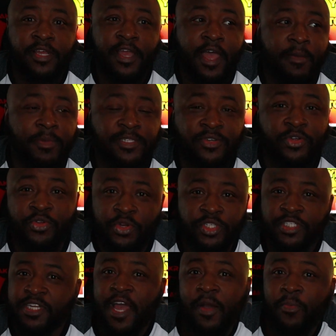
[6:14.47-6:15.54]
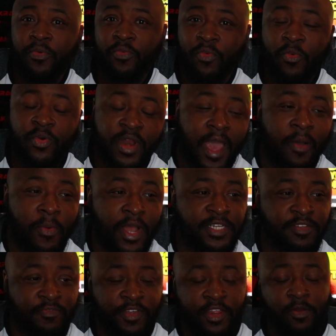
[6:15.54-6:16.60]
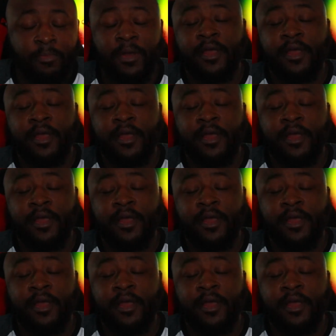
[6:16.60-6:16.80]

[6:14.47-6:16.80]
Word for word: the comments or you could just not not watch the video.